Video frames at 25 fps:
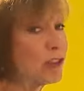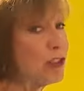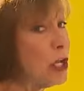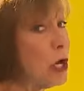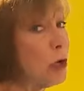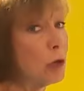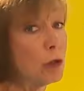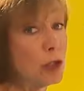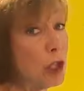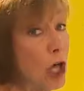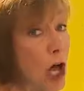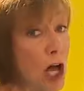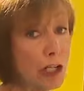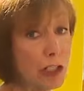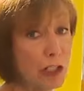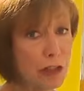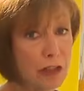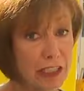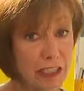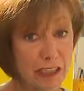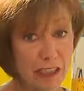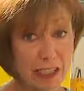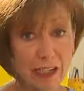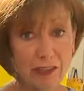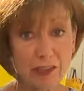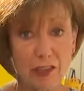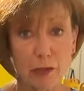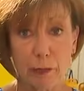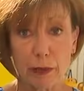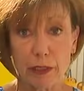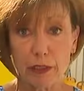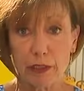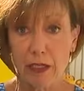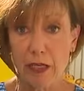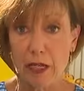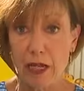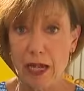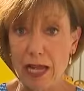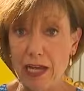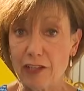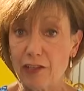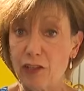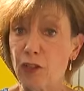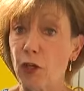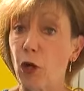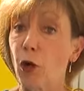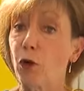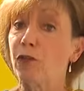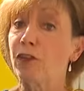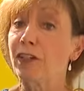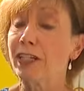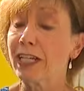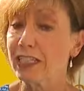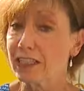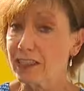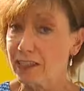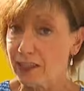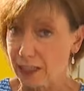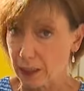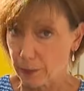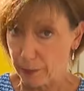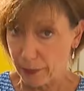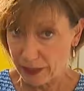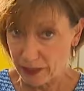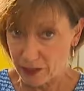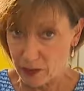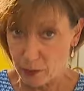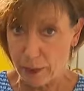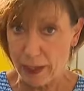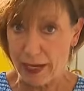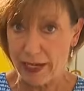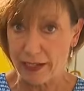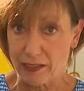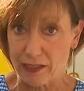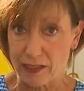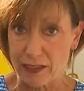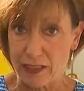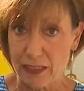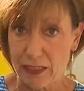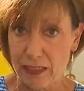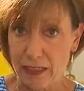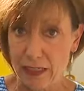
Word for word: no longer accessible as an overnight sleeping space.